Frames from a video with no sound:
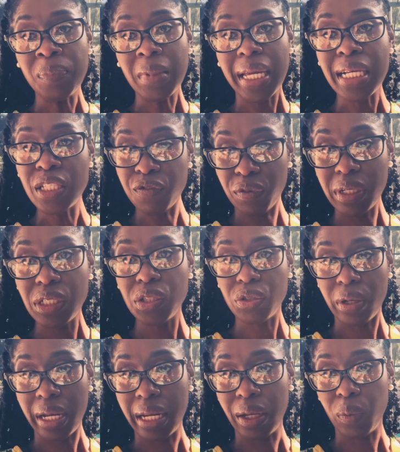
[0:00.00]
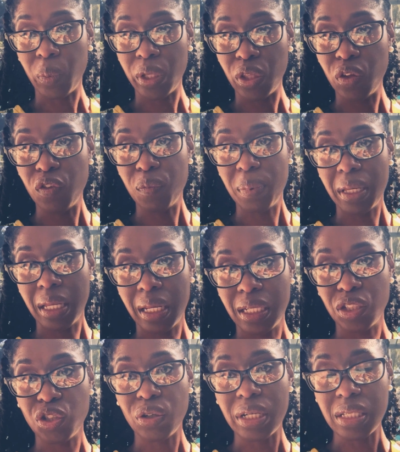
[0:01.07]
it's frustrating when you've been
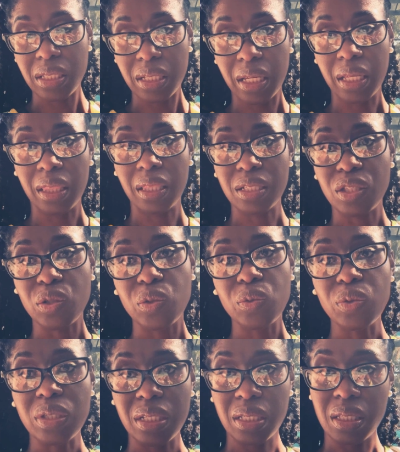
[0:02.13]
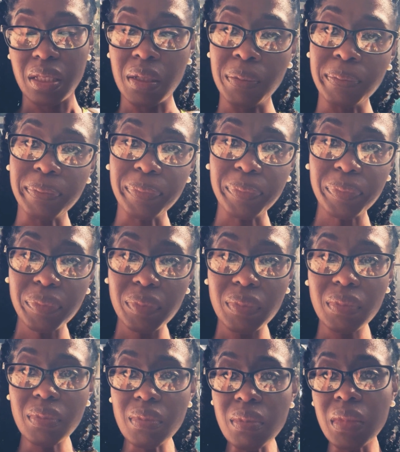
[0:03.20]
entrusting the school system
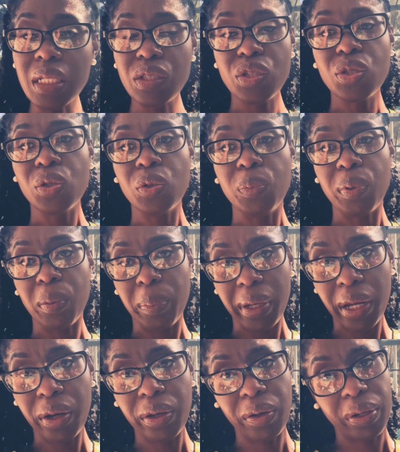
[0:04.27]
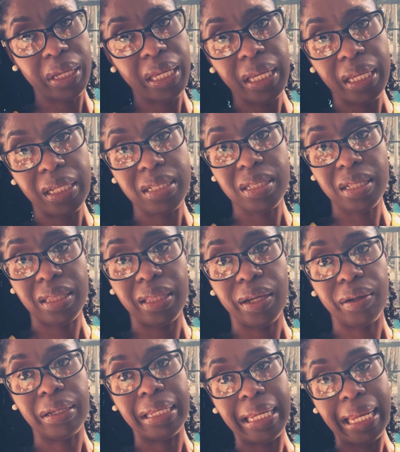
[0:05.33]
to prepare your kids and
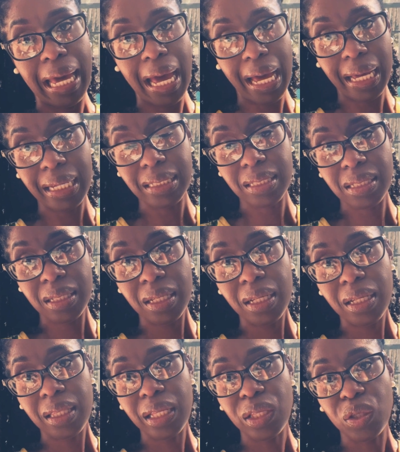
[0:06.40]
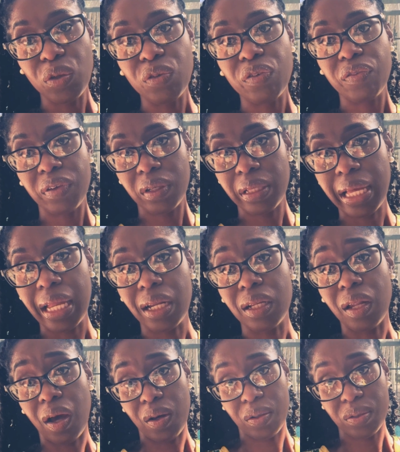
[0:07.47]
they're not, and you feel at a
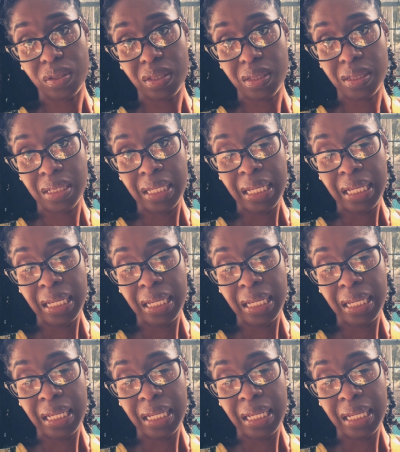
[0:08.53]
loss.